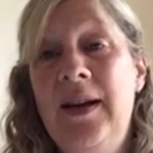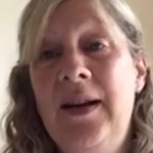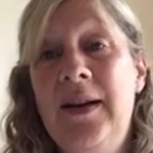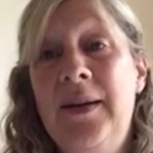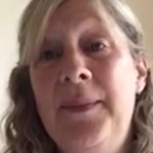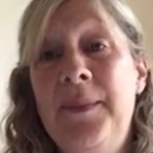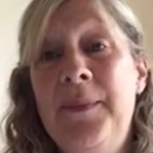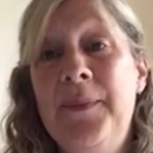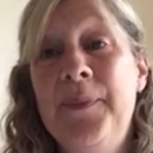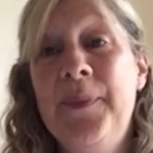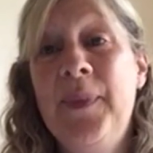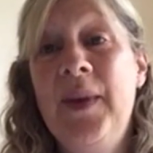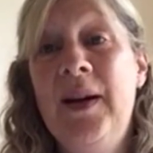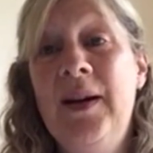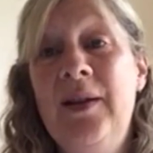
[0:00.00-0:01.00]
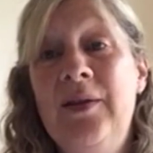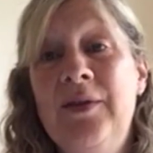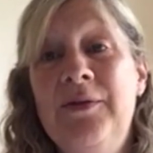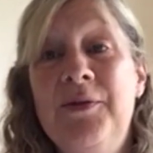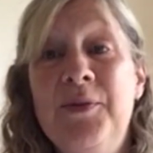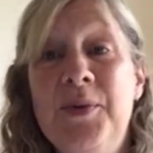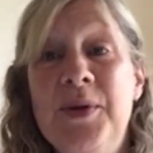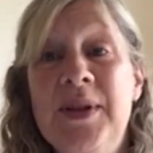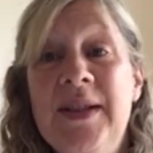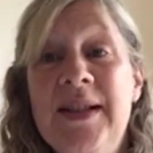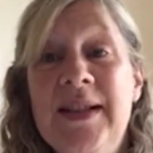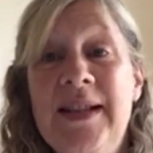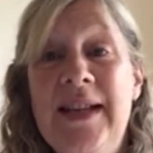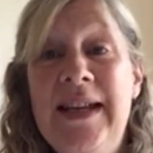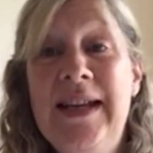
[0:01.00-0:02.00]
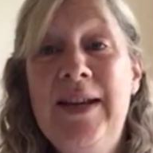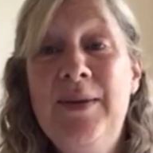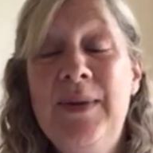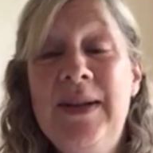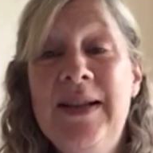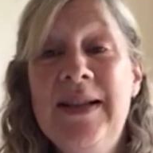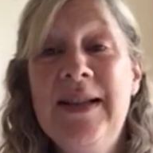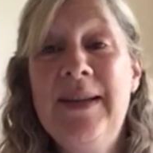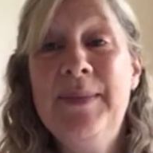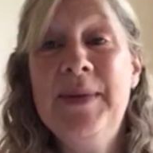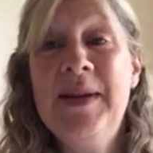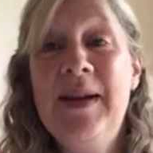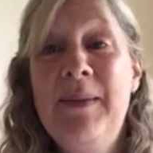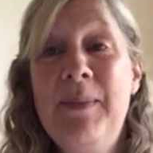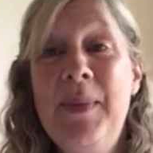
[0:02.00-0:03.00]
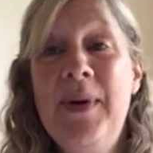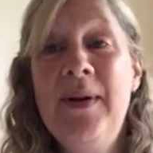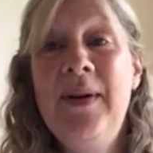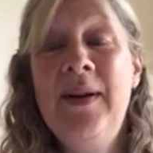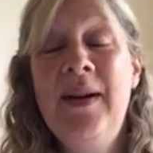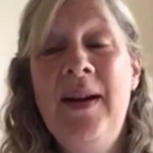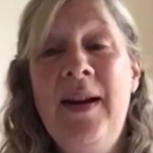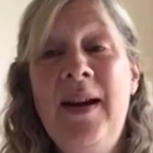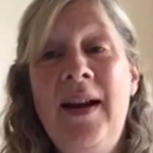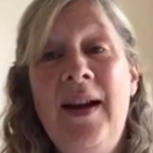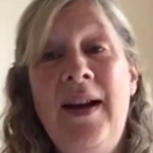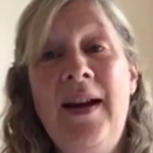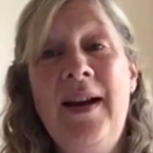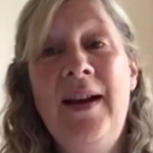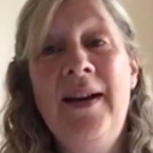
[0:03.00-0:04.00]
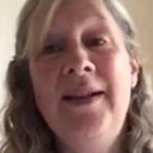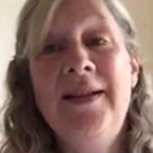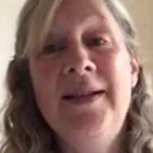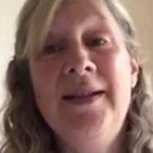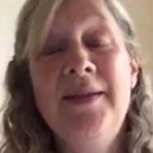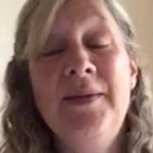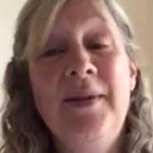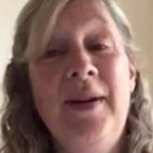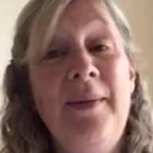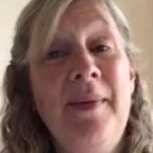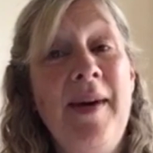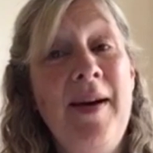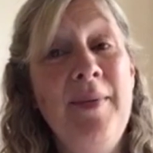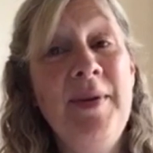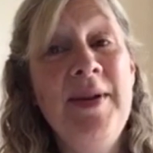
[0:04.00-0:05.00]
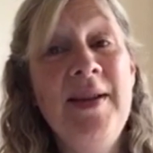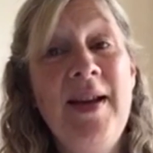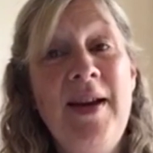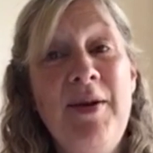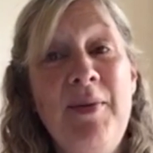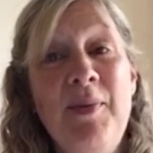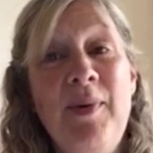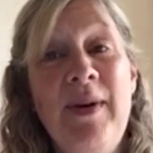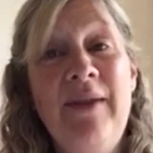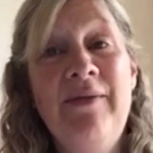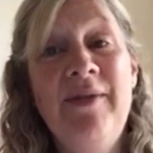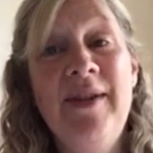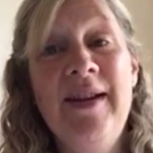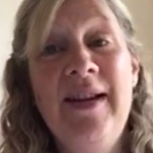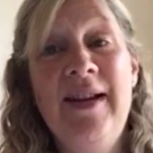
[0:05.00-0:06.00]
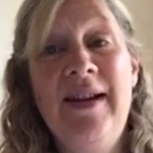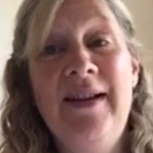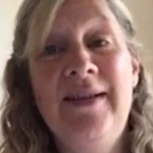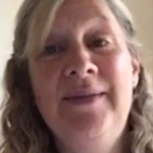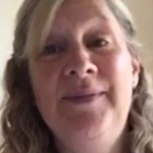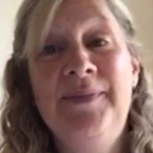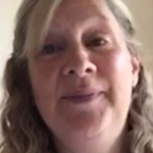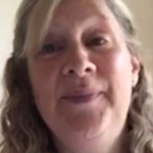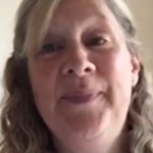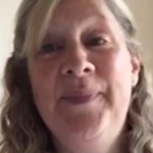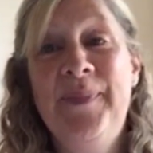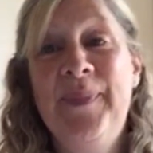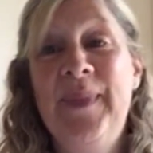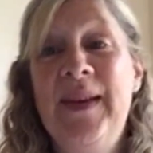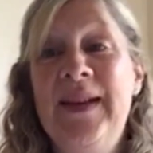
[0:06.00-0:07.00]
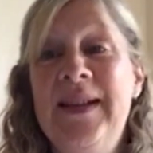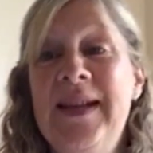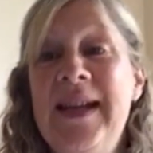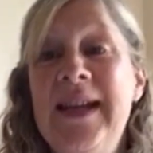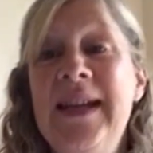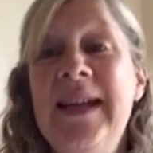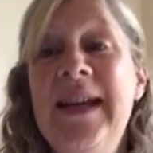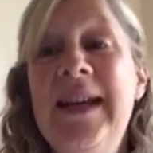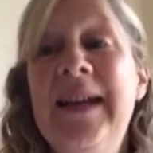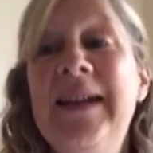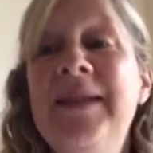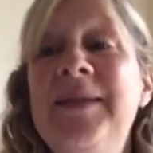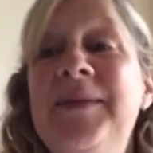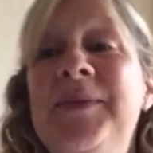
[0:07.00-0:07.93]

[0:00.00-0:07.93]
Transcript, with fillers: Um, I look forward to seeing you in September and I'm happy to help wherever I can. Take care.